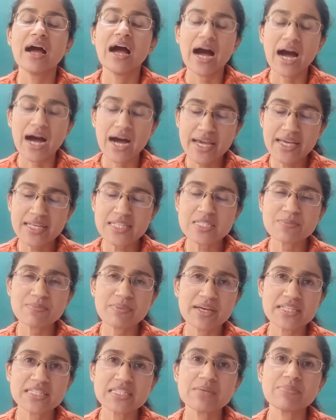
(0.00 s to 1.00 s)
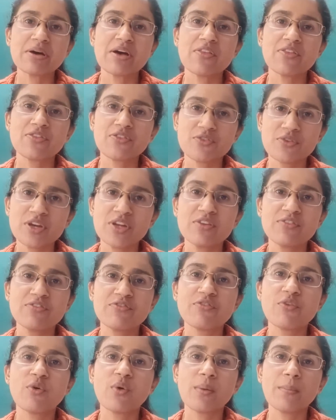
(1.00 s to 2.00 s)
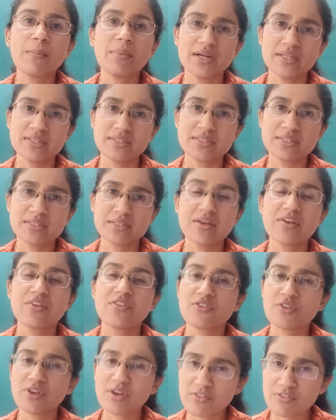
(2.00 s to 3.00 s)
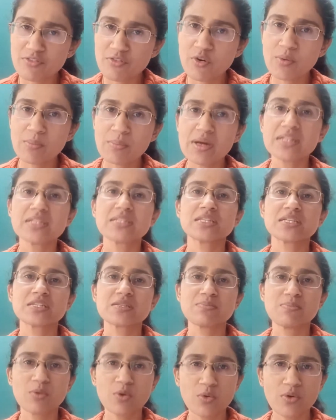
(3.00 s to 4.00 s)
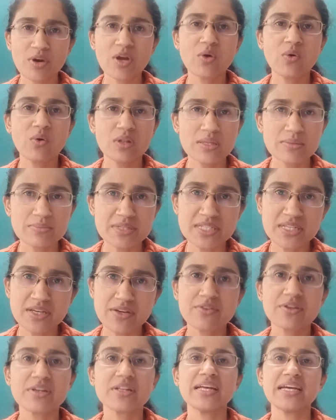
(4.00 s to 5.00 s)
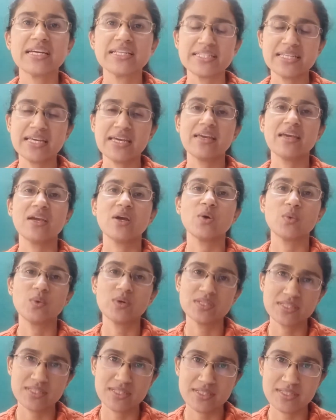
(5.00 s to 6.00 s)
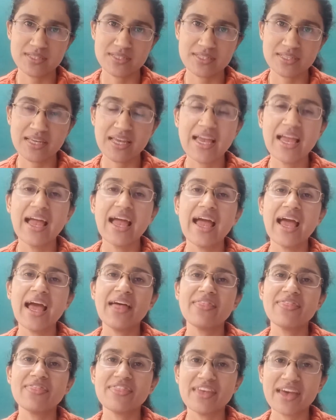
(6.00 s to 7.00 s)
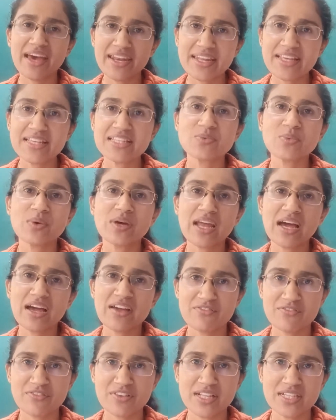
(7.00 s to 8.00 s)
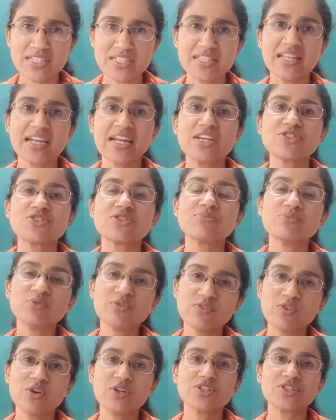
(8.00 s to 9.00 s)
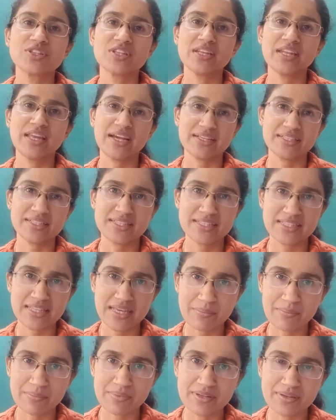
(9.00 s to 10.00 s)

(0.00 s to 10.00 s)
I spent about 3 to 4 months exploring all the material and taking quizzes. And that is when I felt that I should move on to the next step.